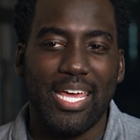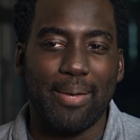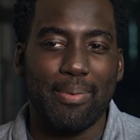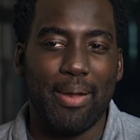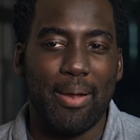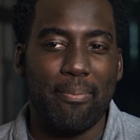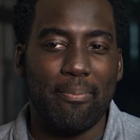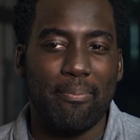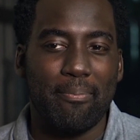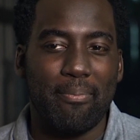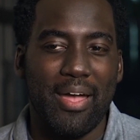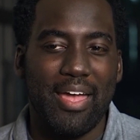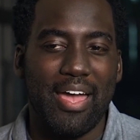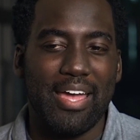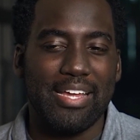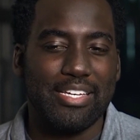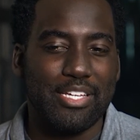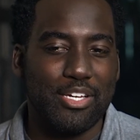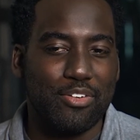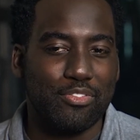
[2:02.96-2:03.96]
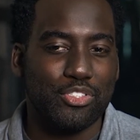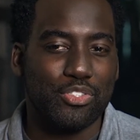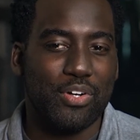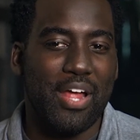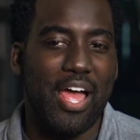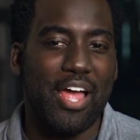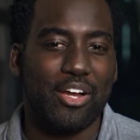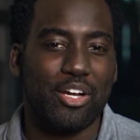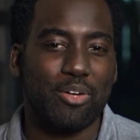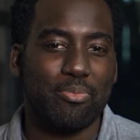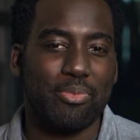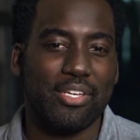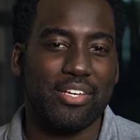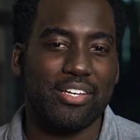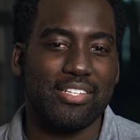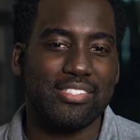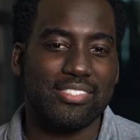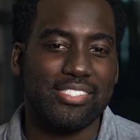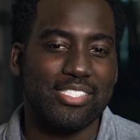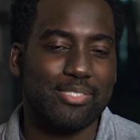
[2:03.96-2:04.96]
in my idea of Tracker,
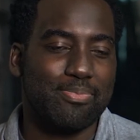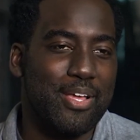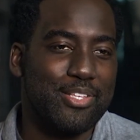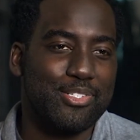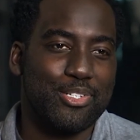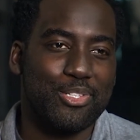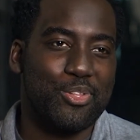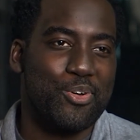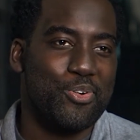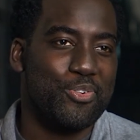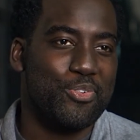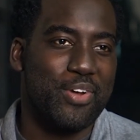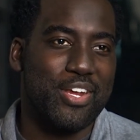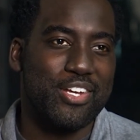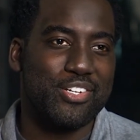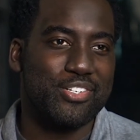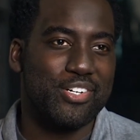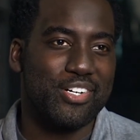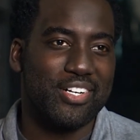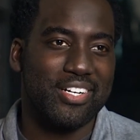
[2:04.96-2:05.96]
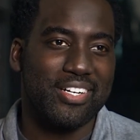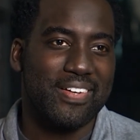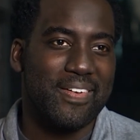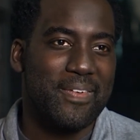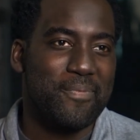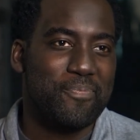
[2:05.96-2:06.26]
because this man's a lone ranger.